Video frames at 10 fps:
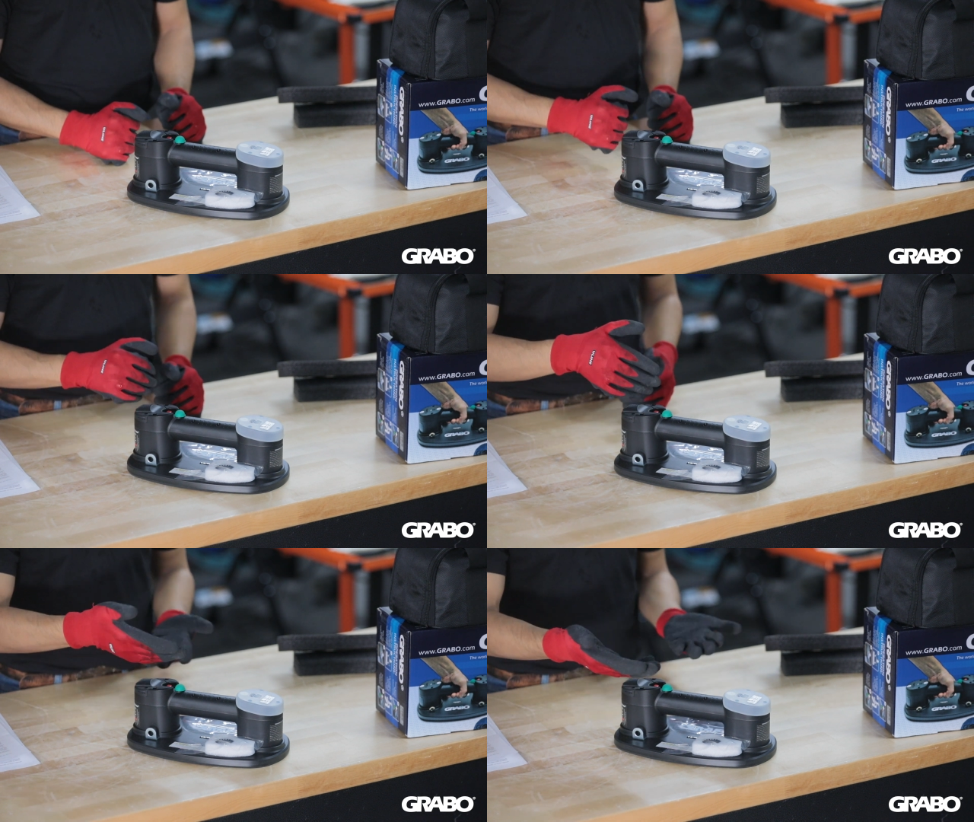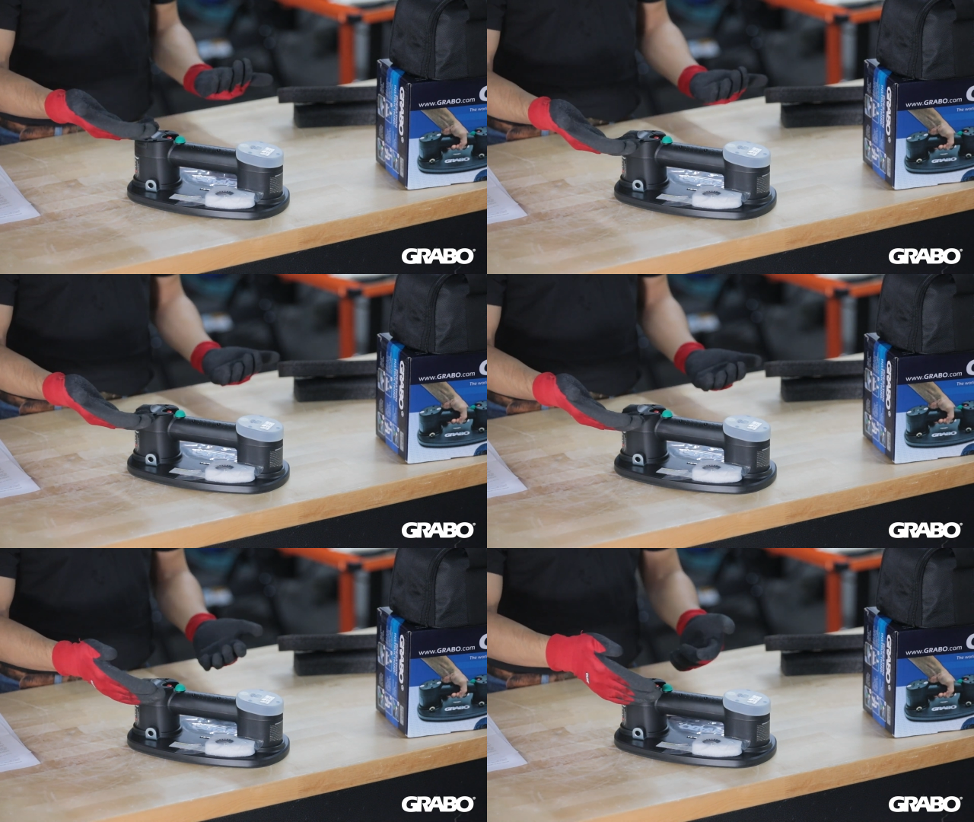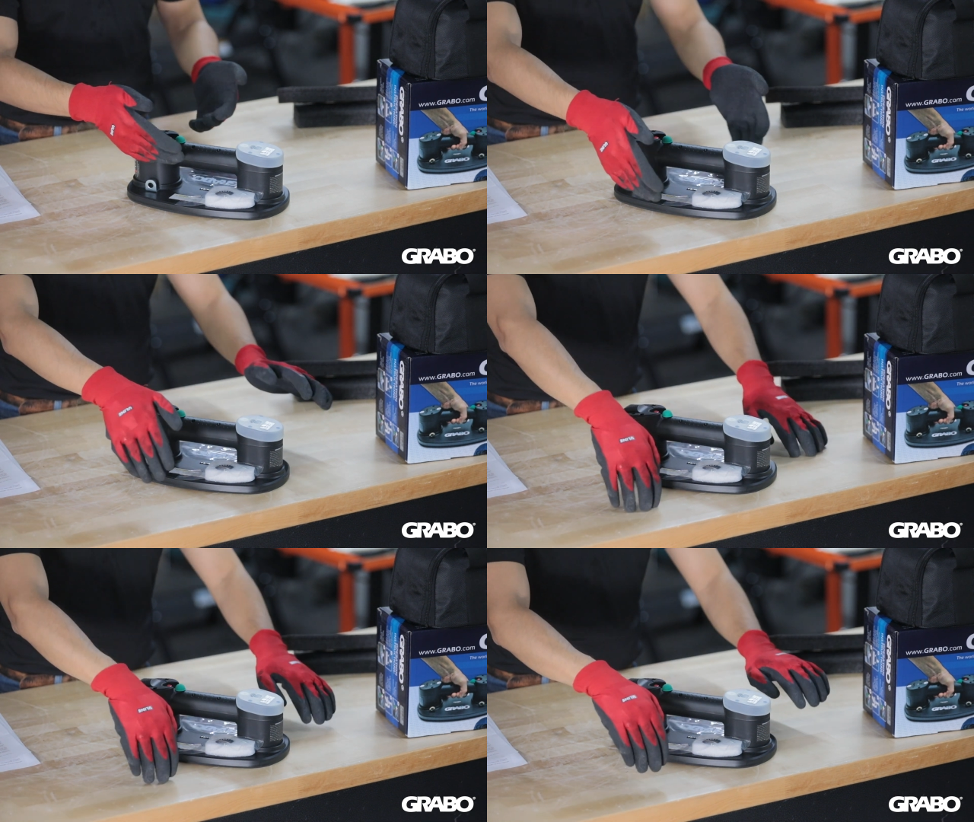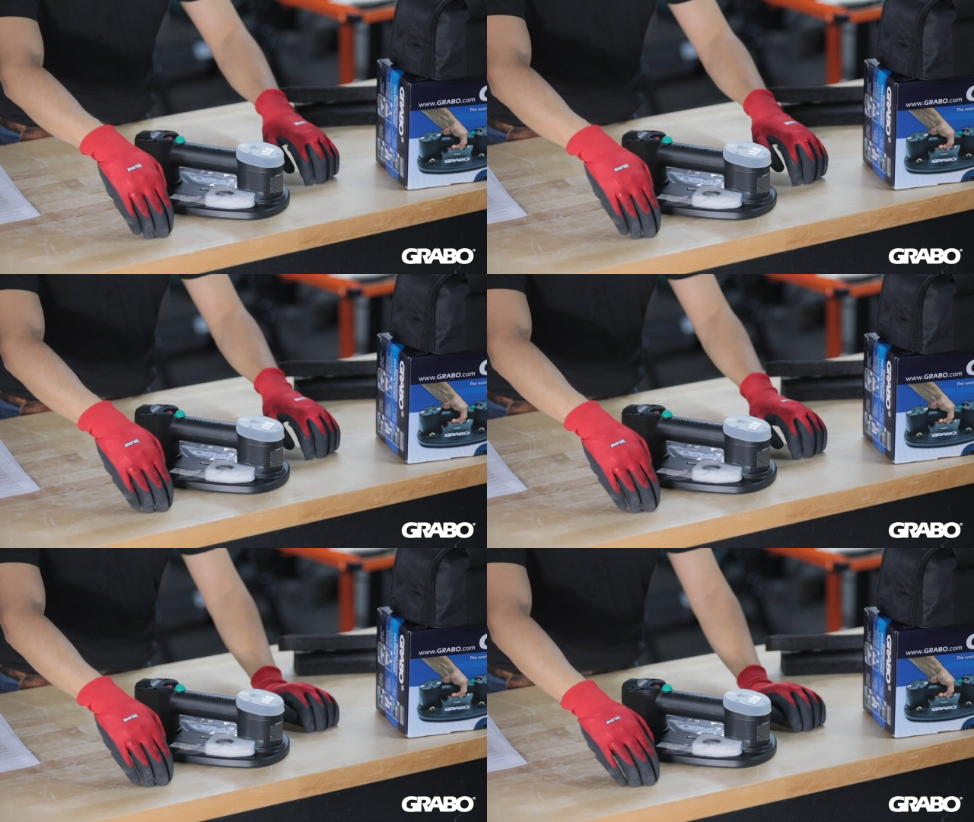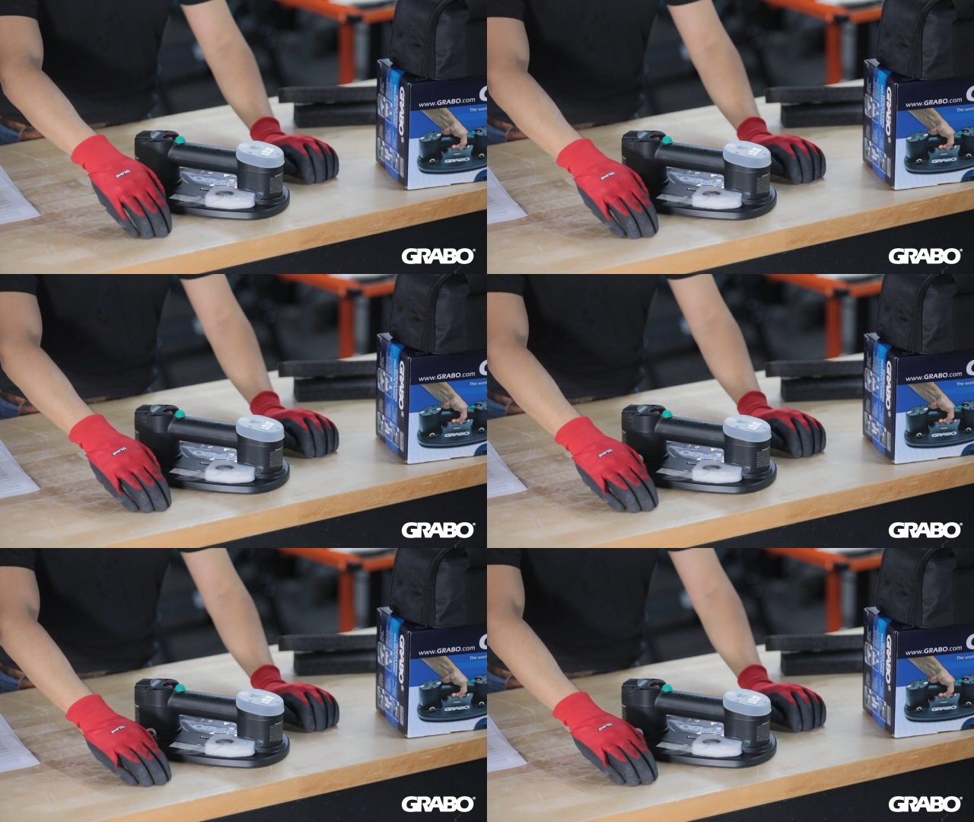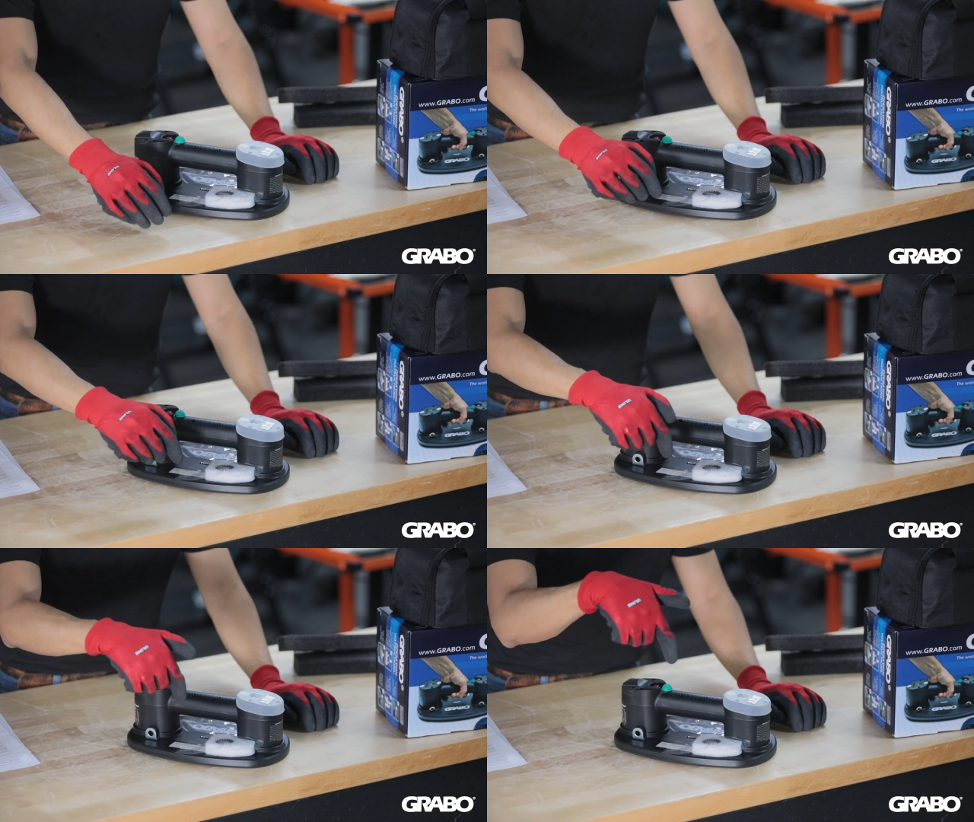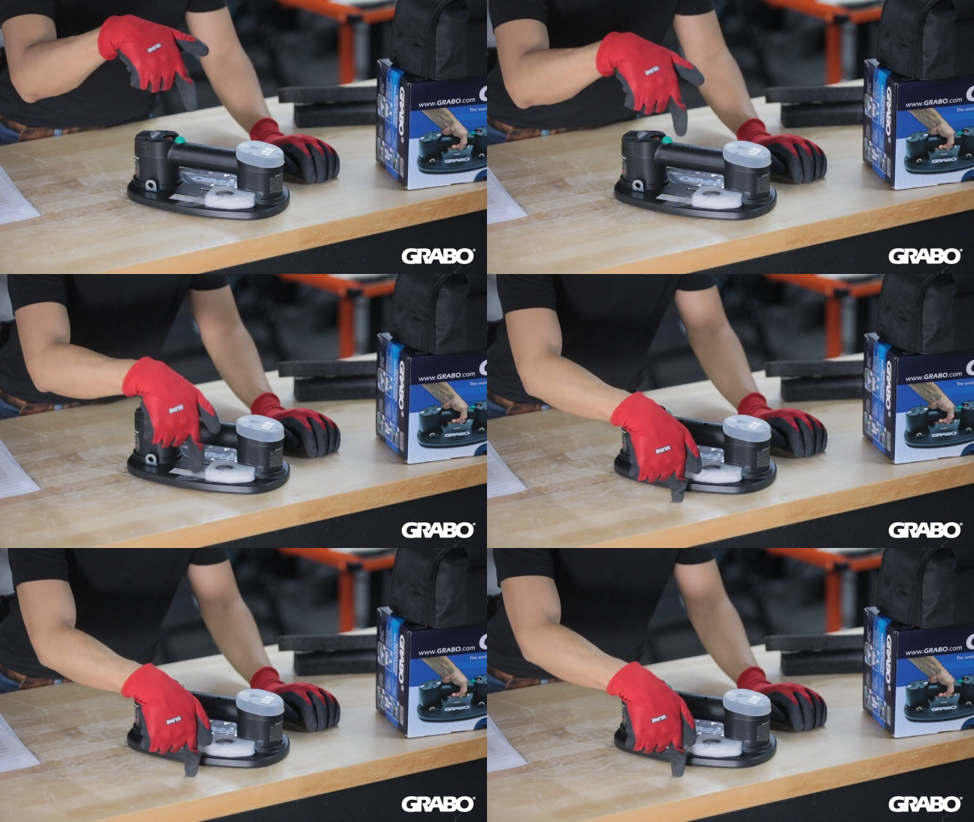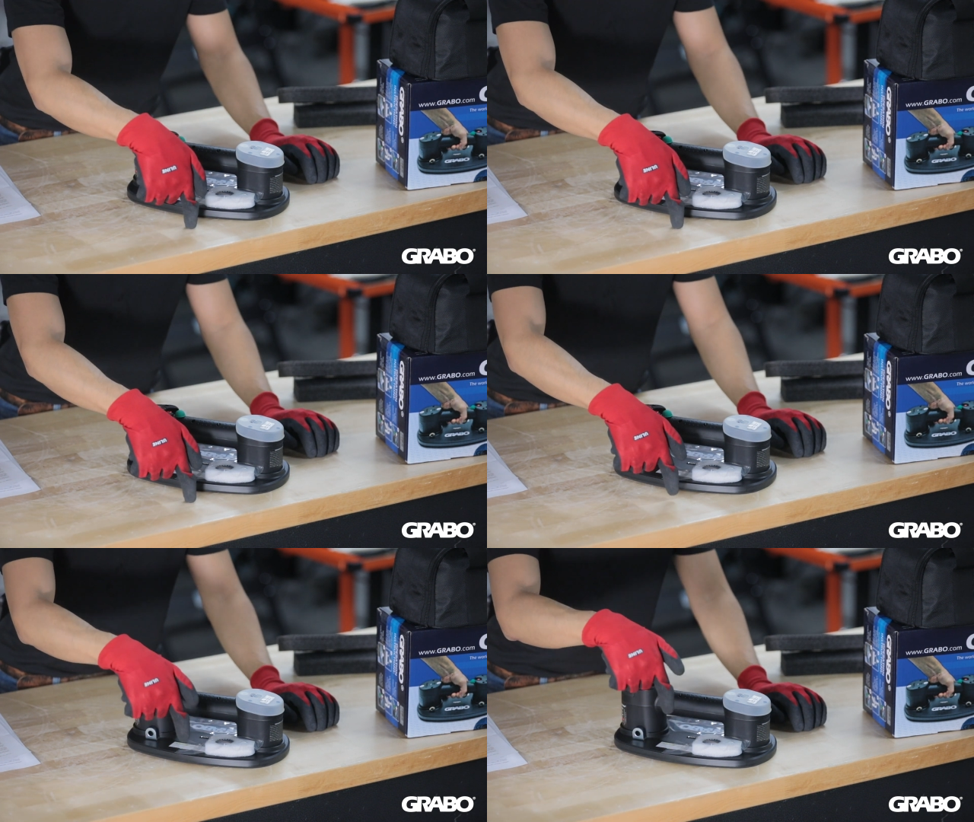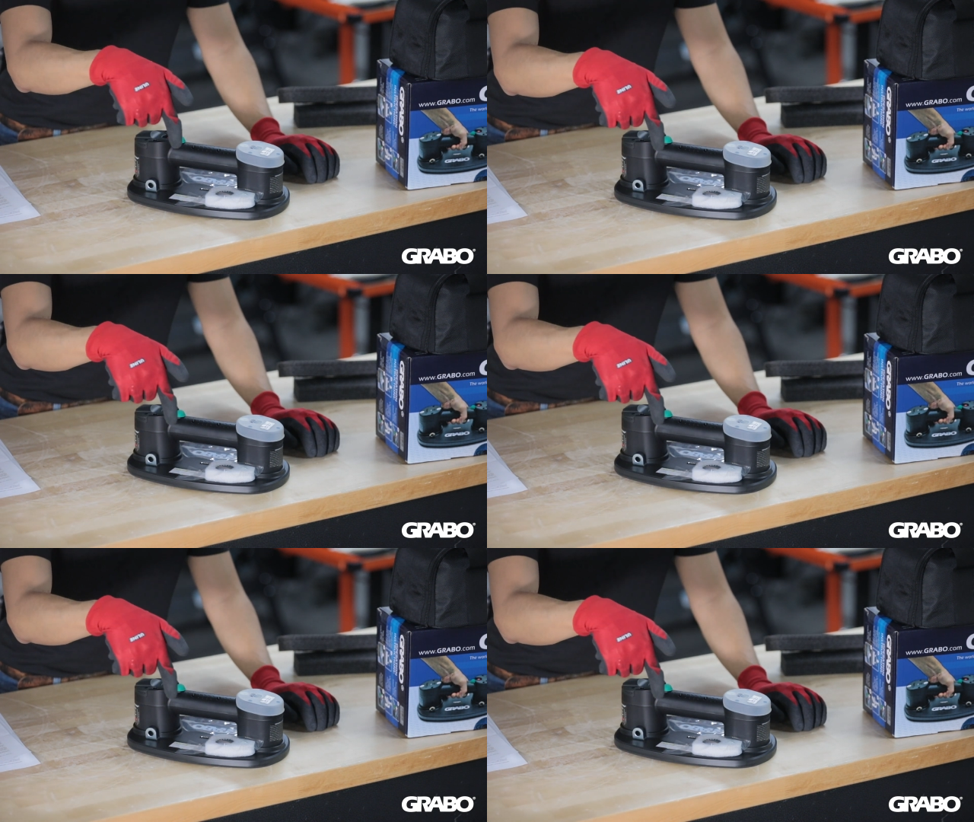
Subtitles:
No face is visible, so there are no lips to read.